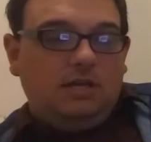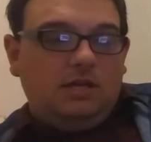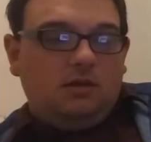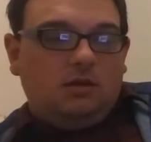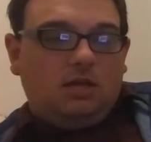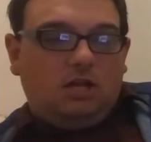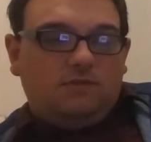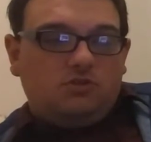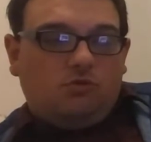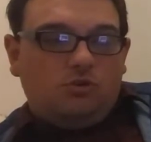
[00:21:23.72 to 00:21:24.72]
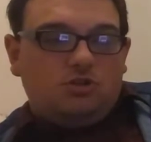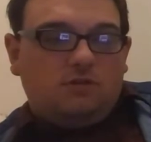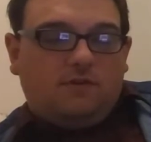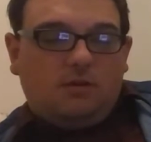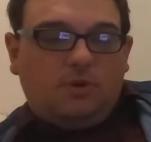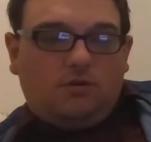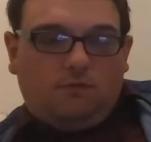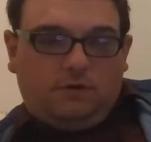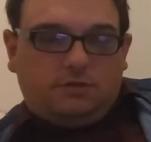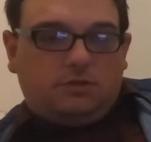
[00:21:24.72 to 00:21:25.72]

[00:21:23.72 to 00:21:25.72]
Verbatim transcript: And if it's orange, environmental risks.